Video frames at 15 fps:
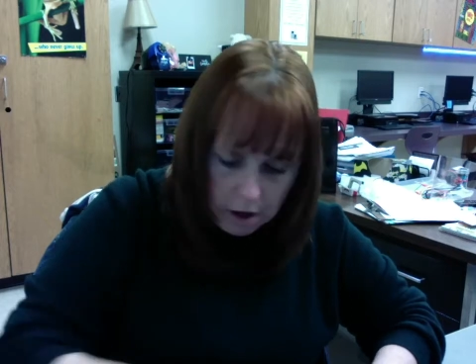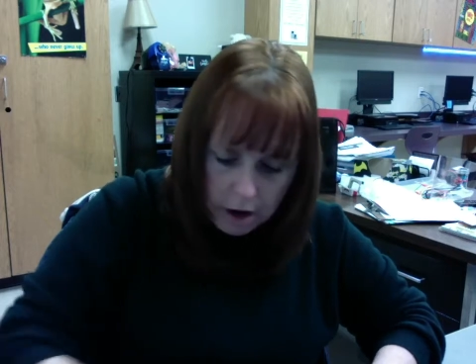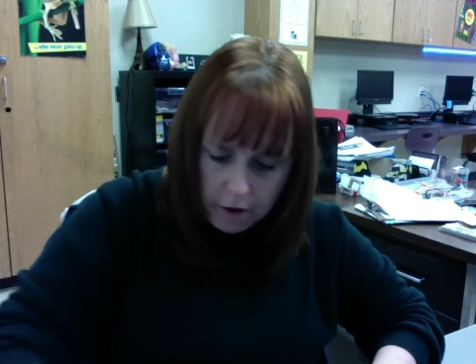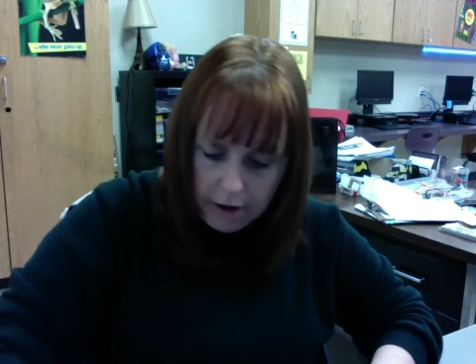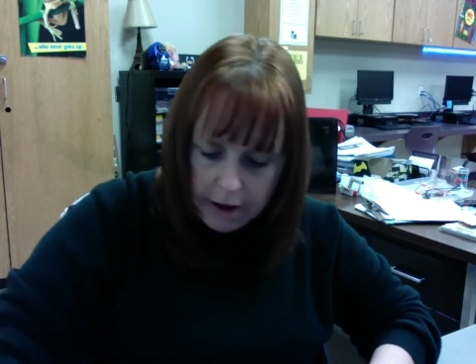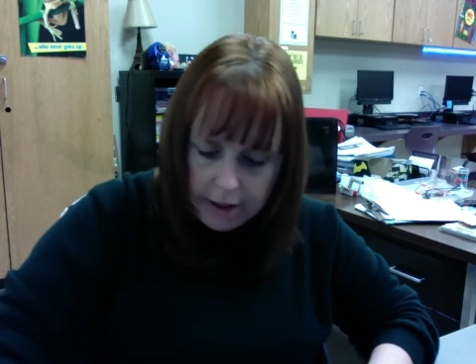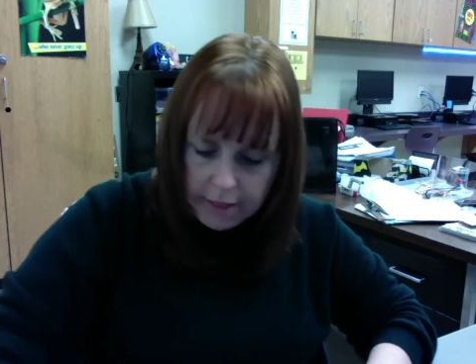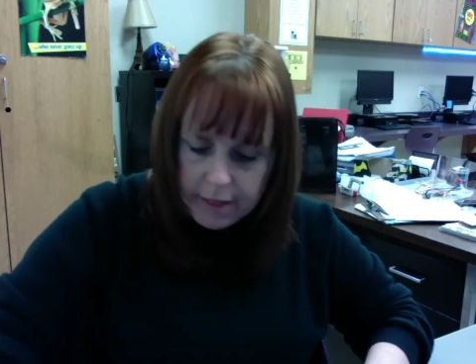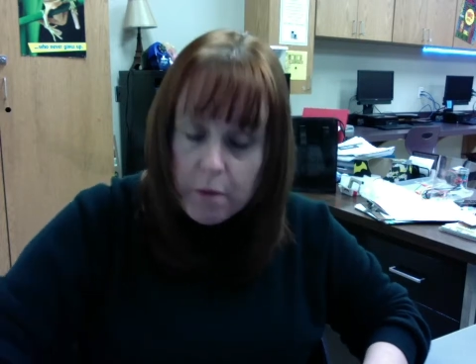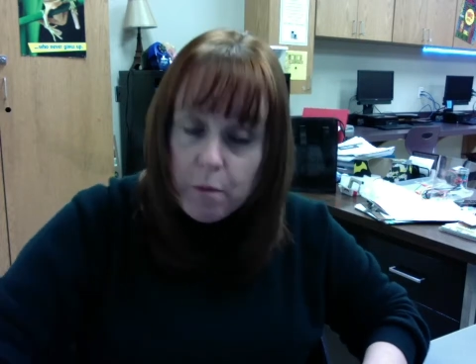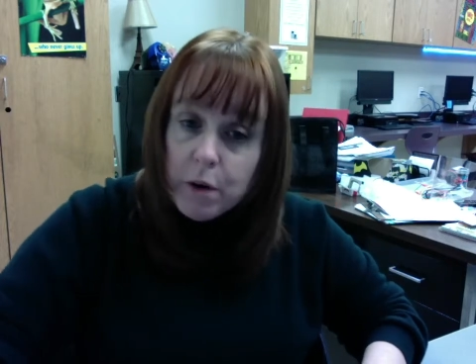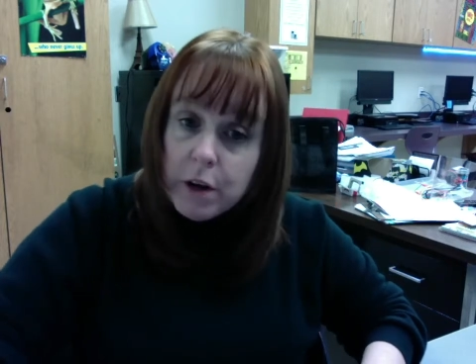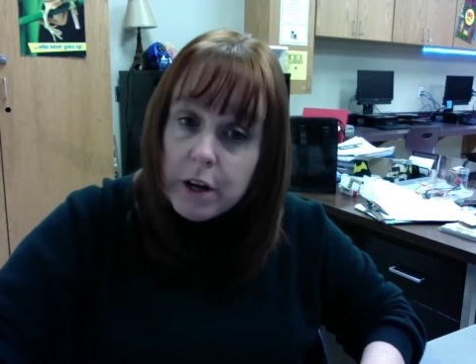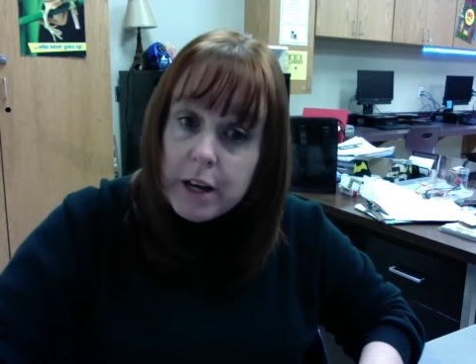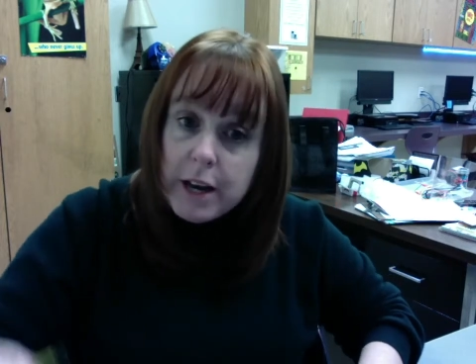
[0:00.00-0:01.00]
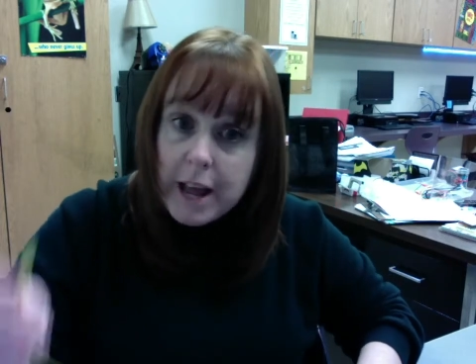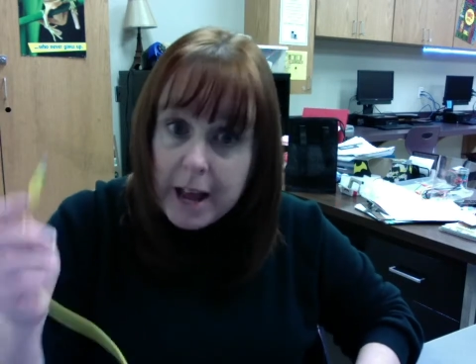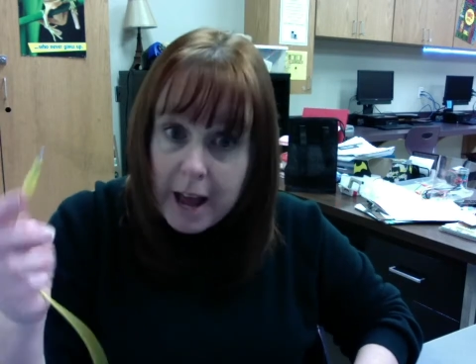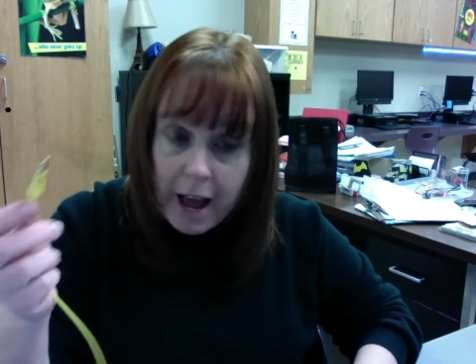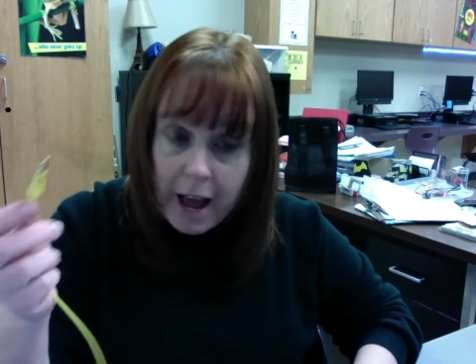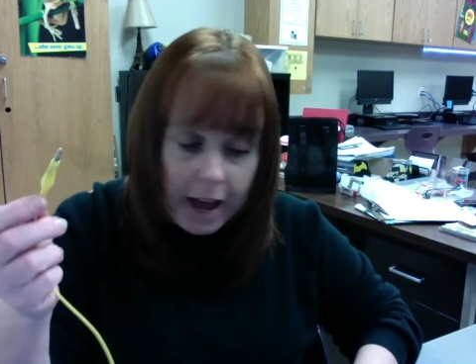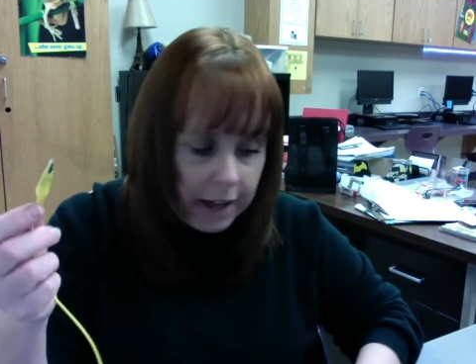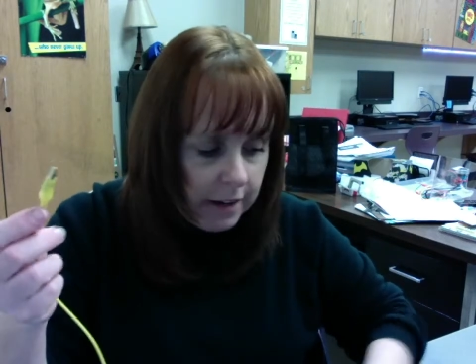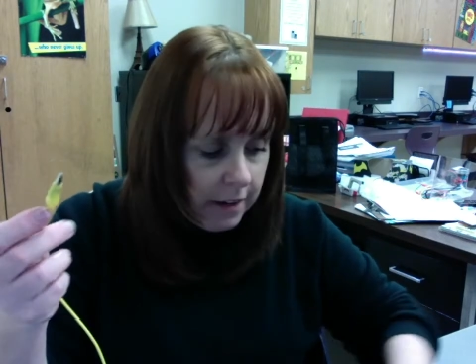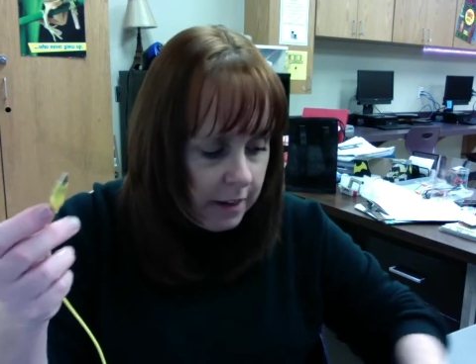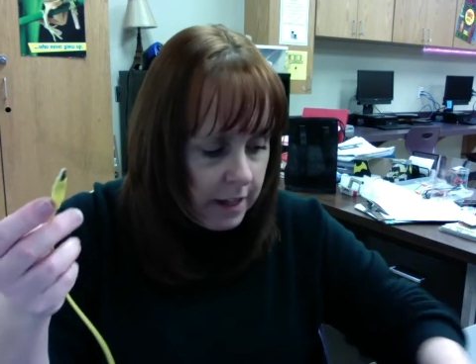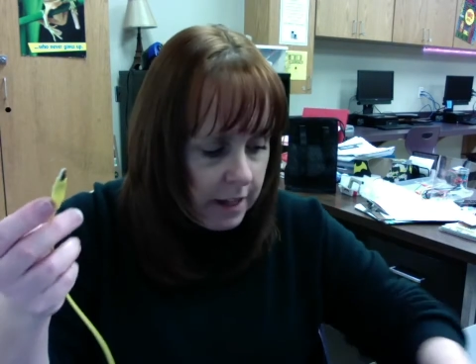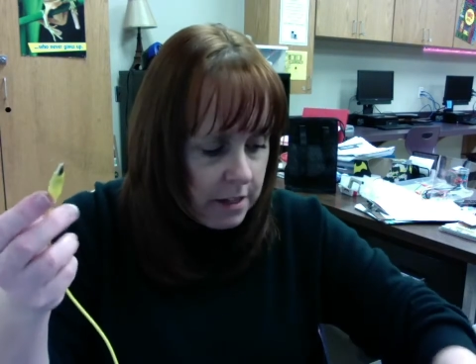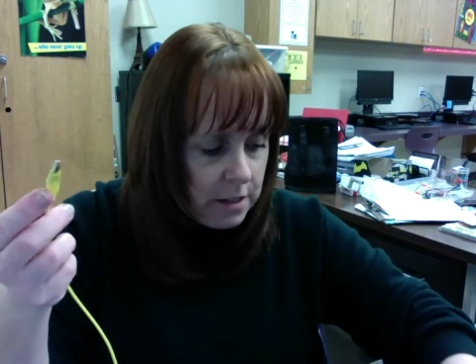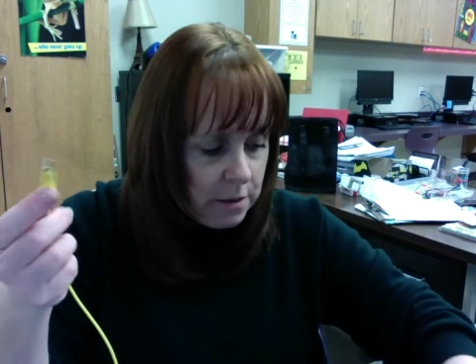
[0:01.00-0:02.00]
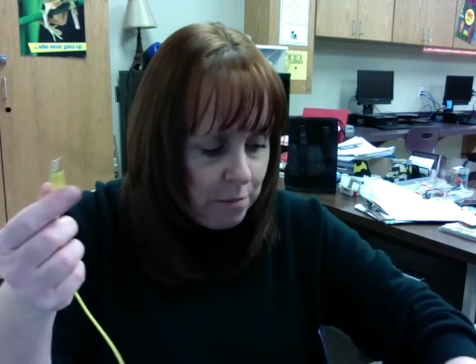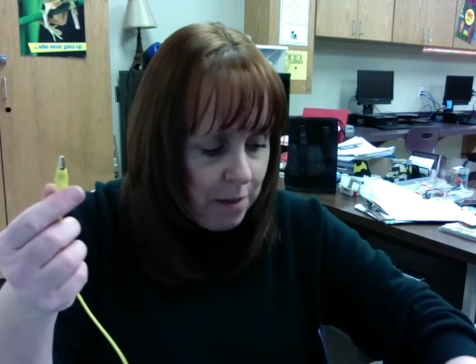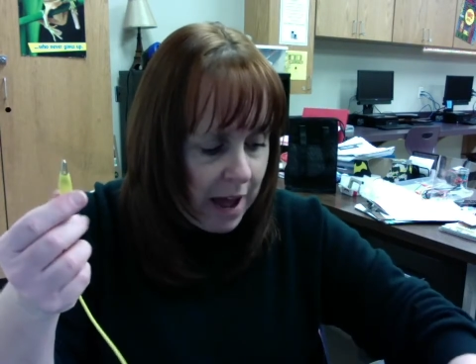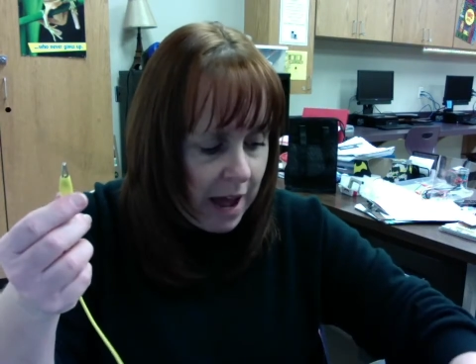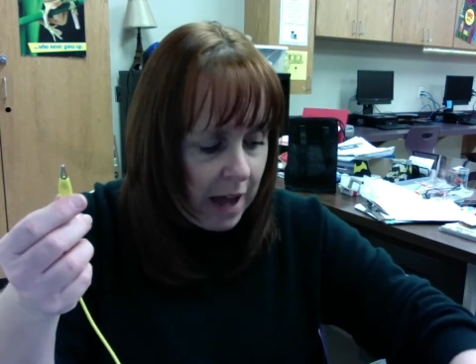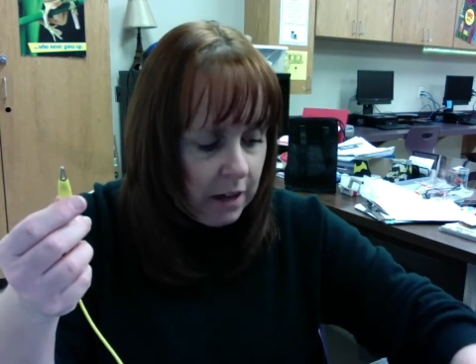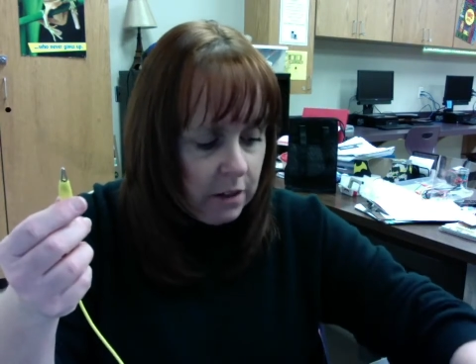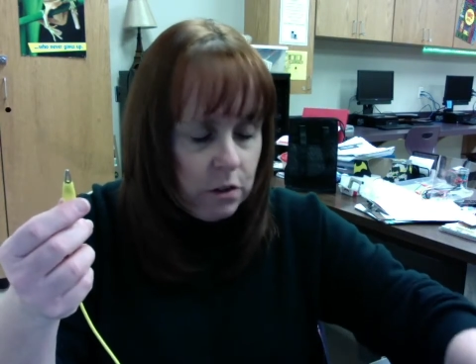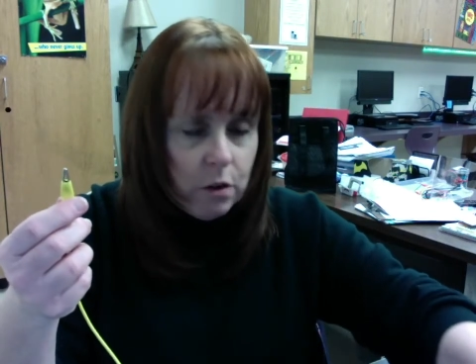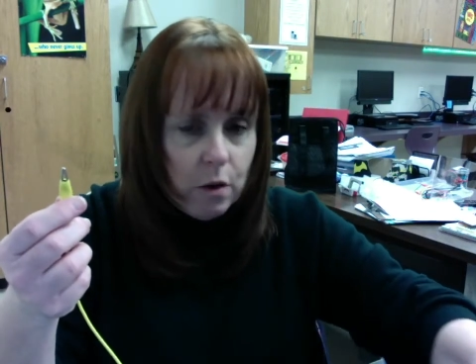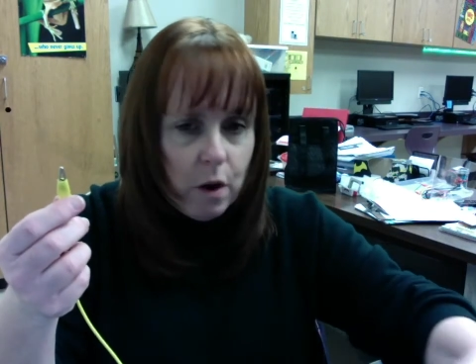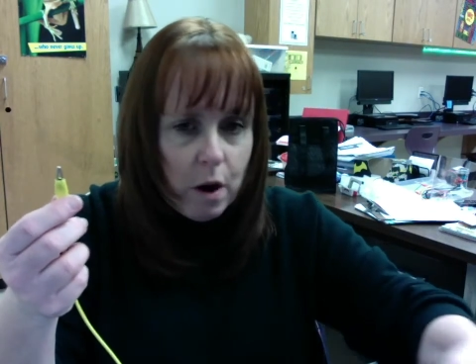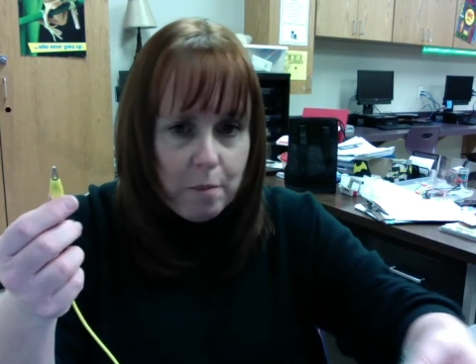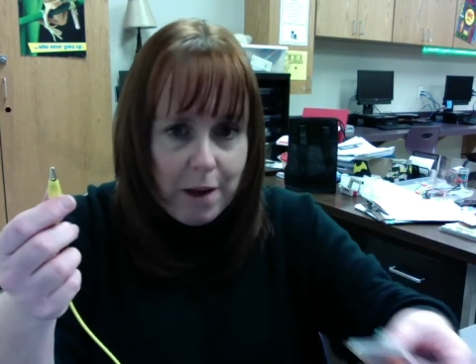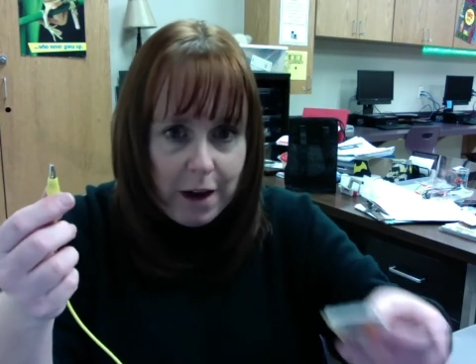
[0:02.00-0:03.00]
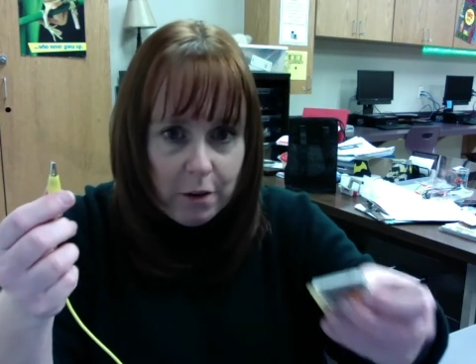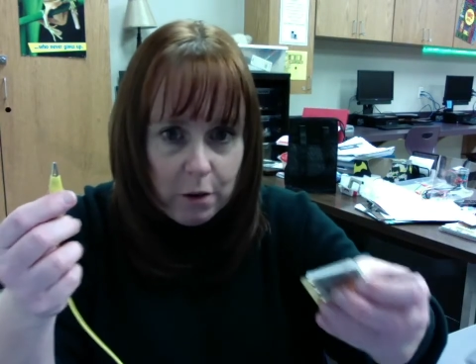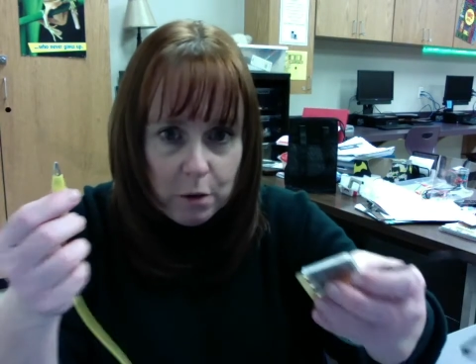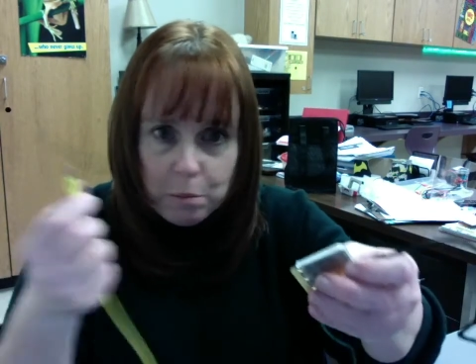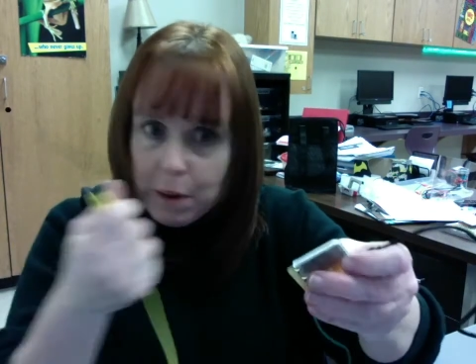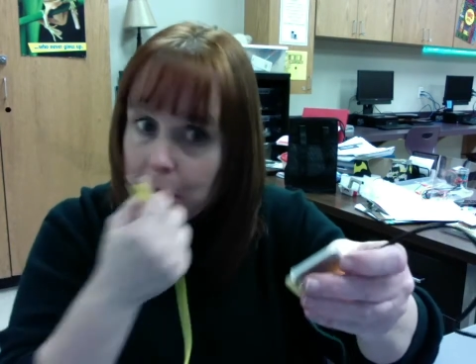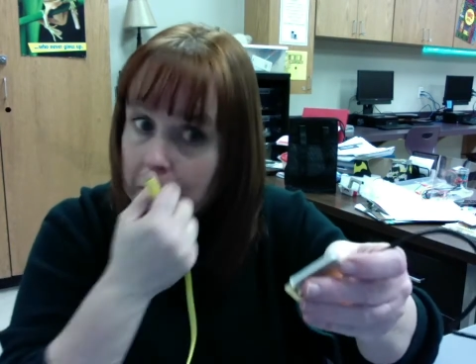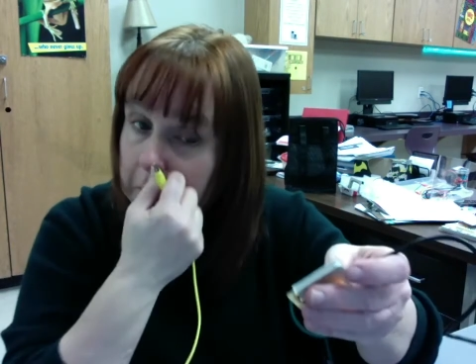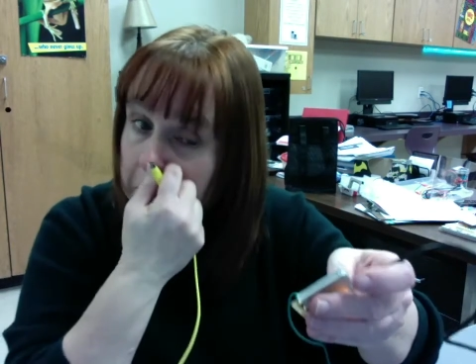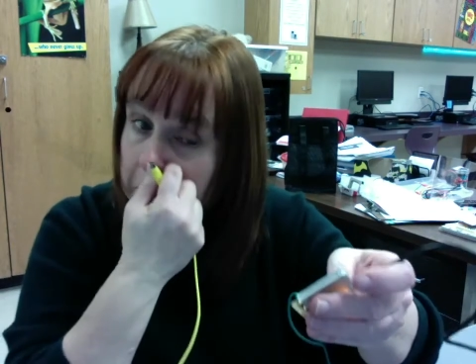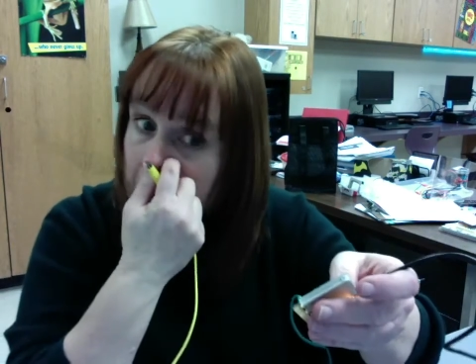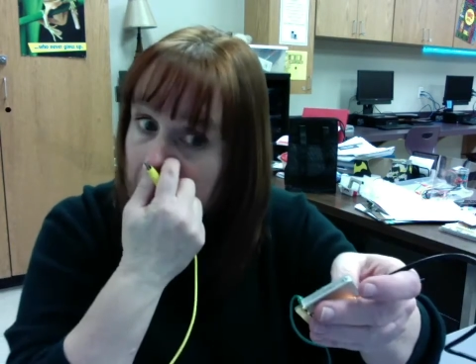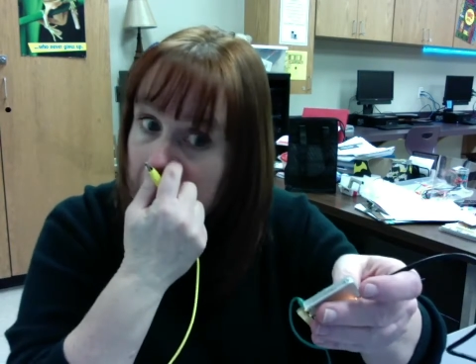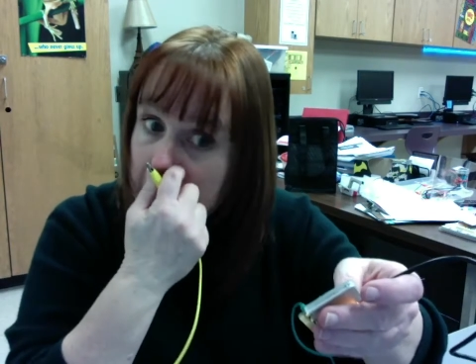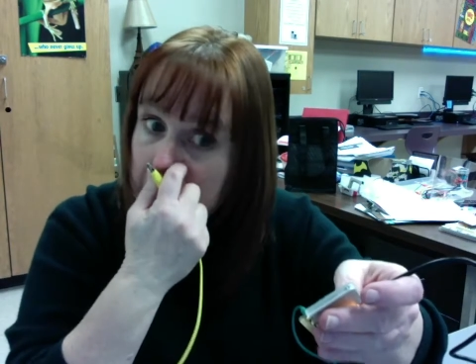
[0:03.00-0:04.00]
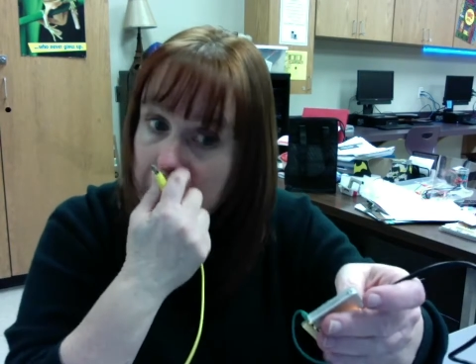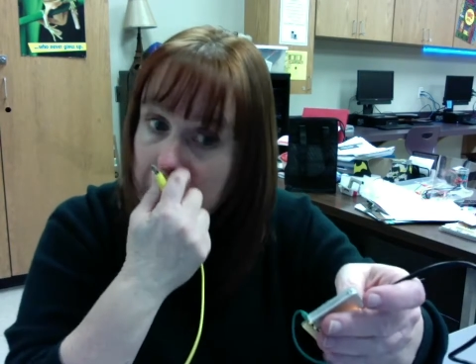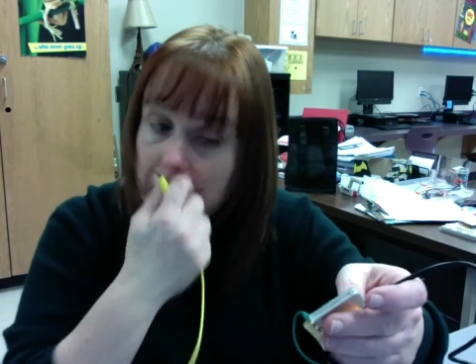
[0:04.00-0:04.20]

All right, then we're going to add this back to our microbit, right?